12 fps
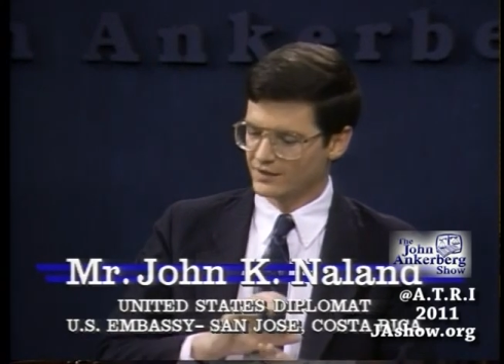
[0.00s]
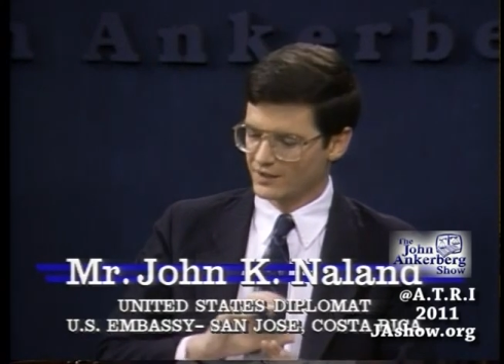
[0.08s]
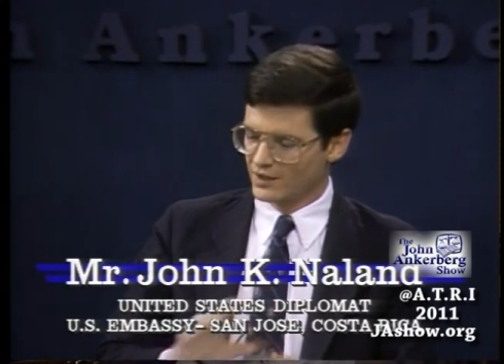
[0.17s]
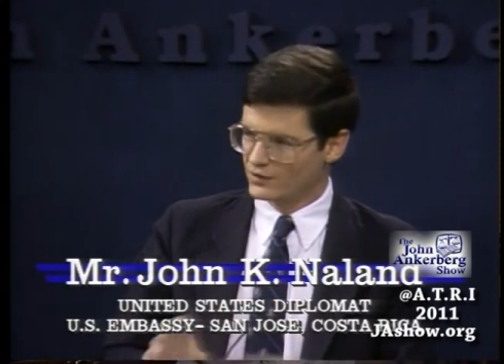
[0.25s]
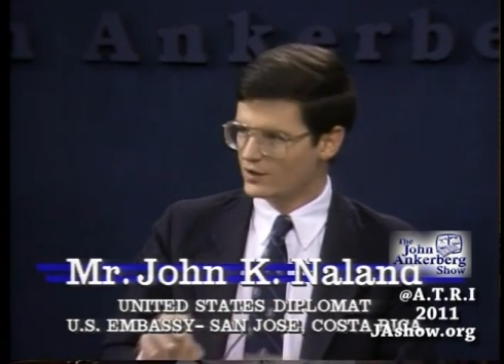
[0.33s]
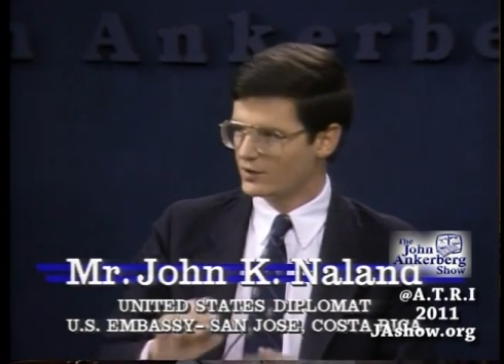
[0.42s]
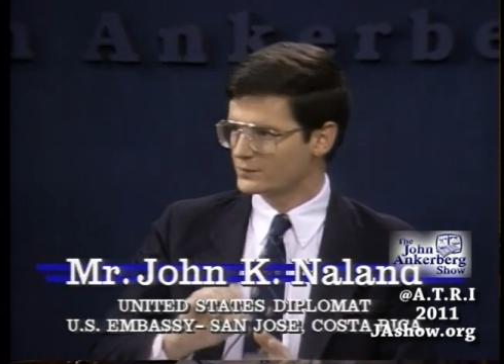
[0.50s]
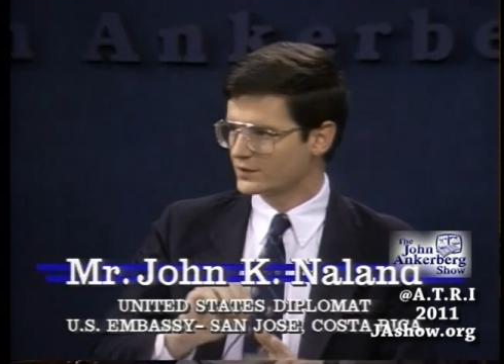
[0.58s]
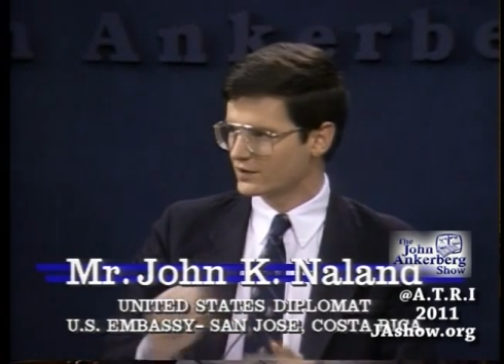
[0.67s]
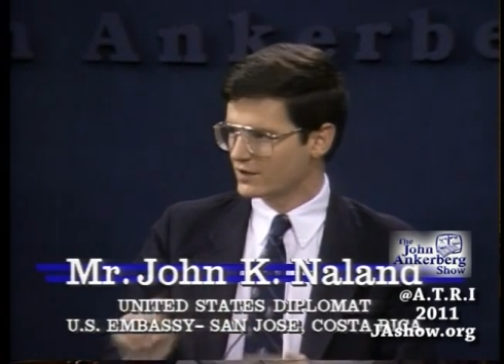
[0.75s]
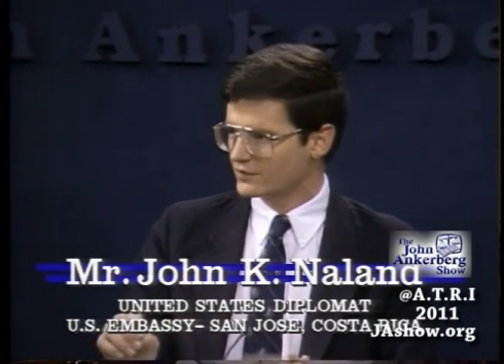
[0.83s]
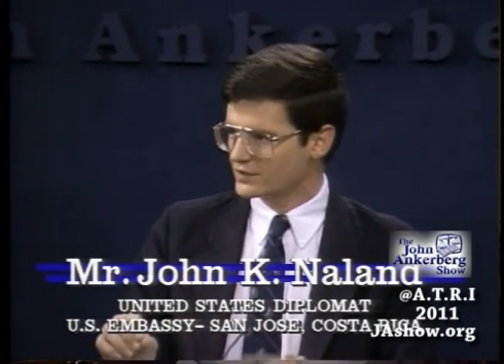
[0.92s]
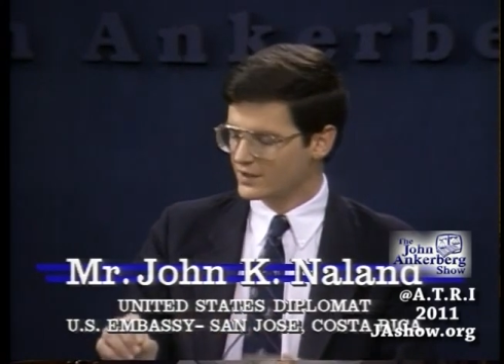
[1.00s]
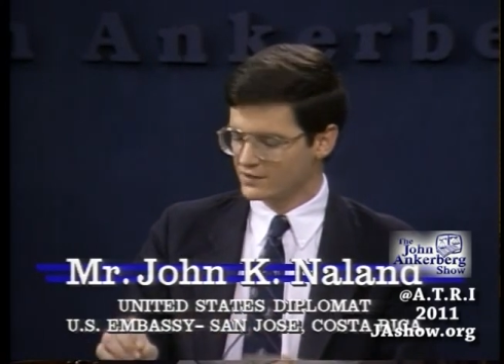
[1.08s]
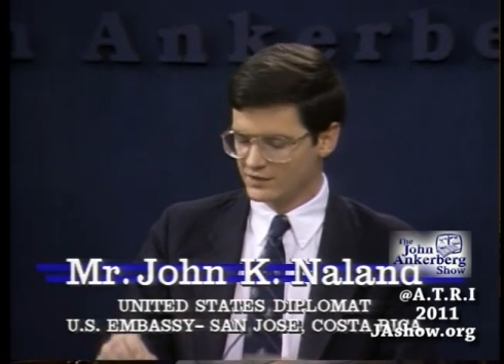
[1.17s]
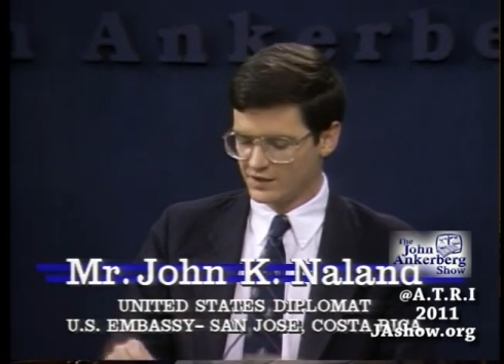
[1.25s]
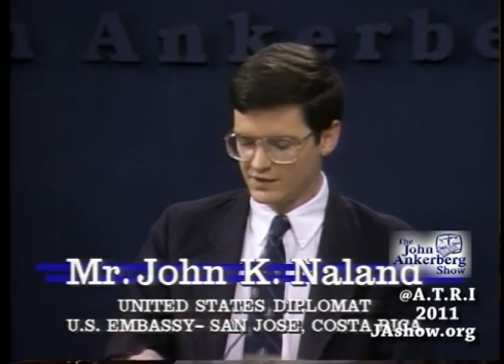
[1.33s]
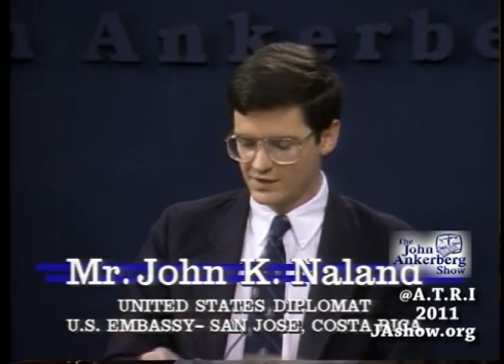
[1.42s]
go home, turn off the
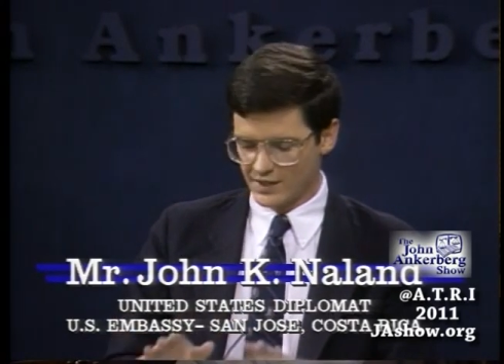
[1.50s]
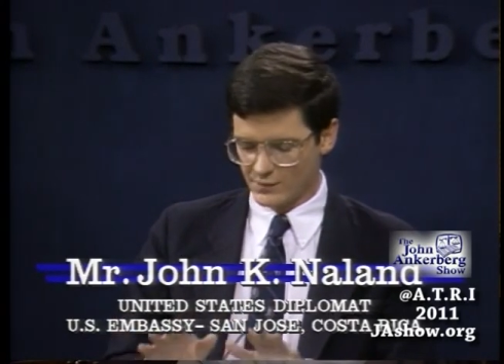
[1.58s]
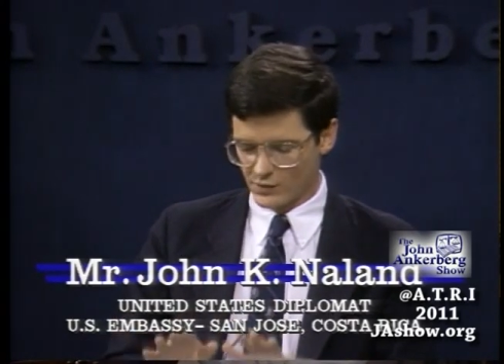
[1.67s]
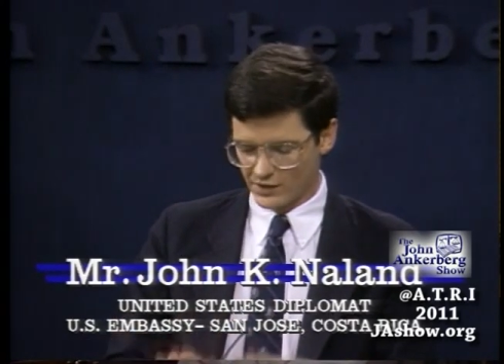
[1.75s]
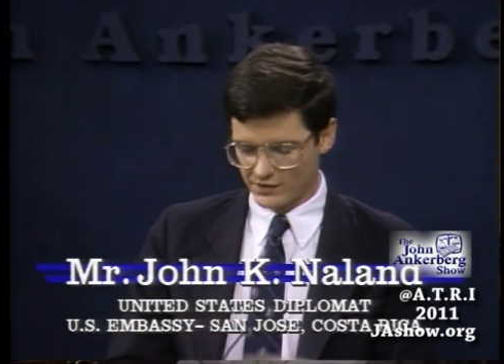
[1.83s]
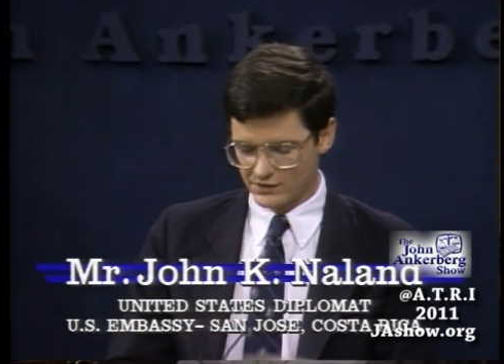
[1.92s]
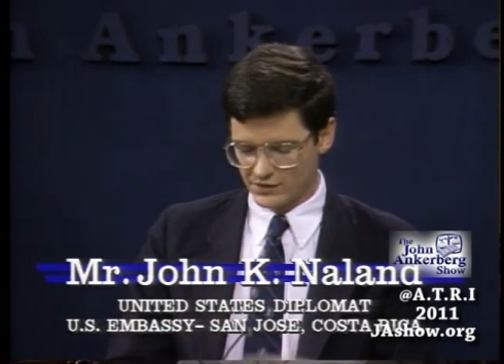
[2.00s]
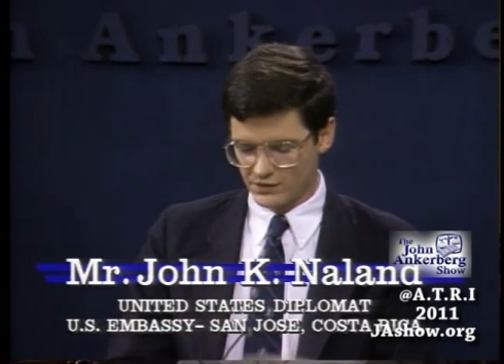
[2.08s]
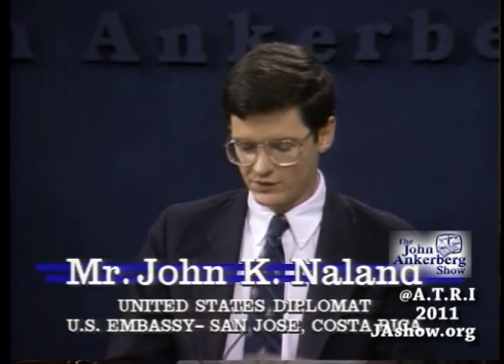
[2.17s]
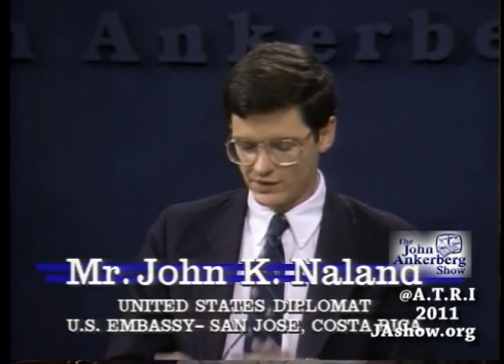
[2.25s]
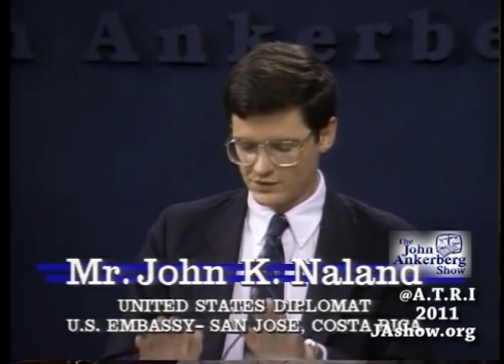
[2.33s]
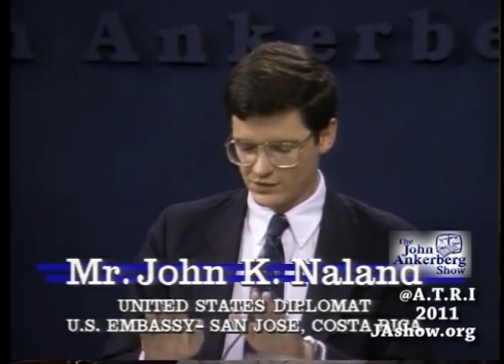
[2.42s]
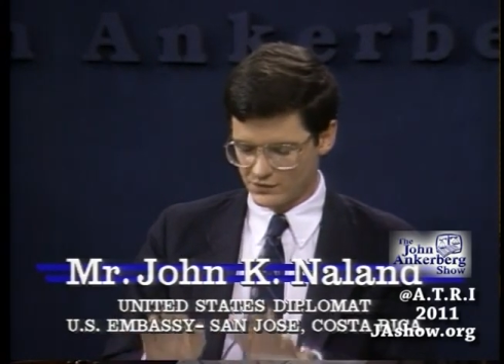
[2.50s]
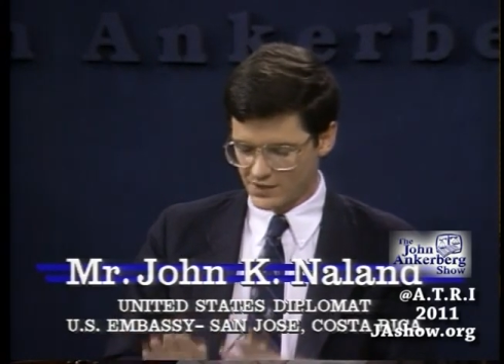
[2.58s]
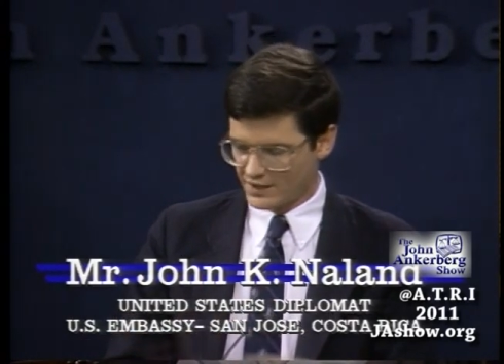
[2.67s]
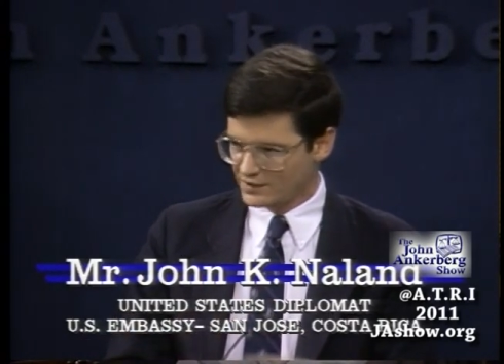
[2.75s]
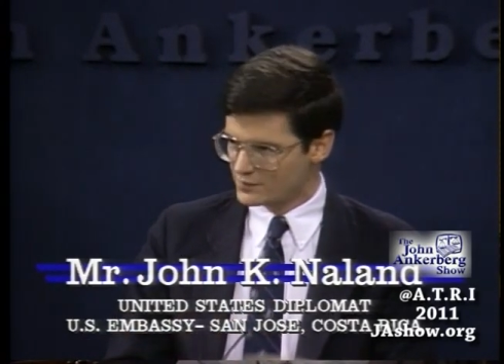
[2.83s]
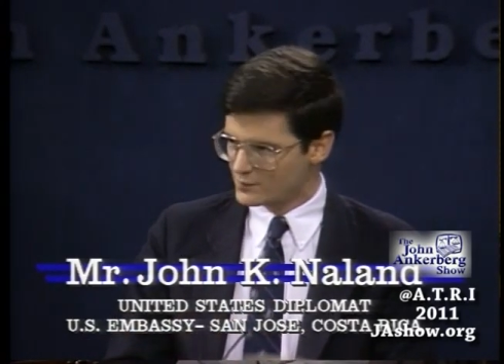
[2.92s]
TV, and what you do is you
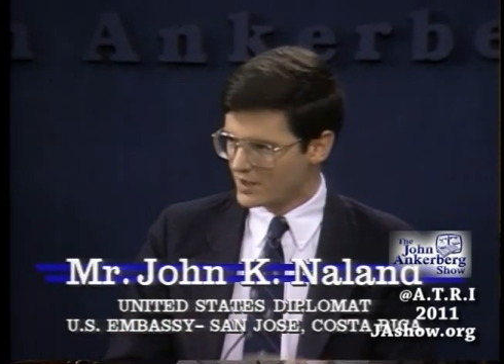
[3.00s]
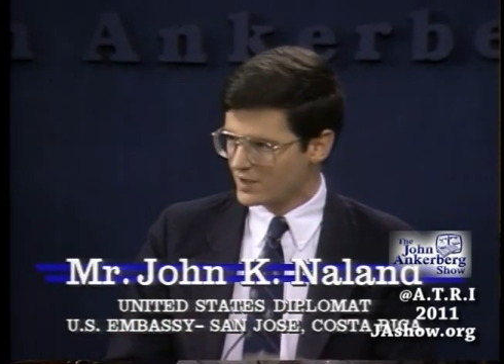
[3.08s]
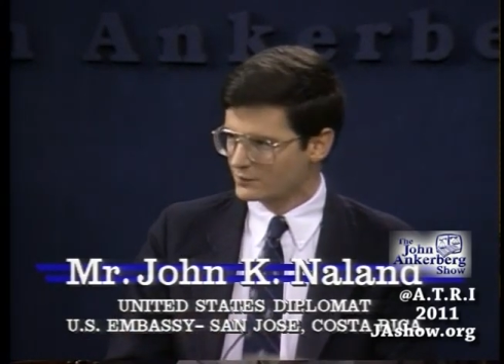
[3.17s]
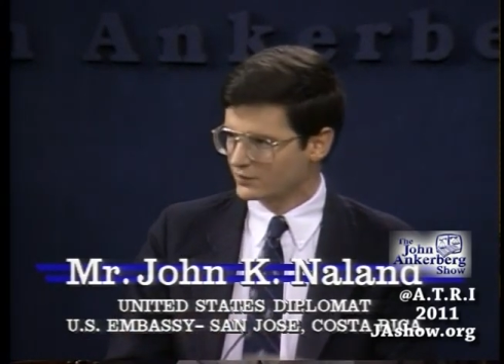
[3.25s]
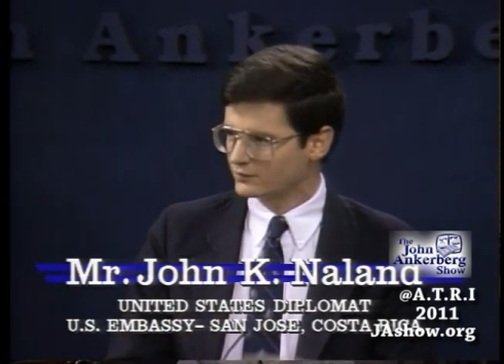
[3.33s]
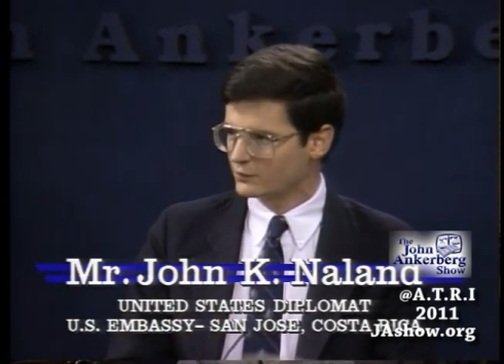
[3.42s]
take the Bible,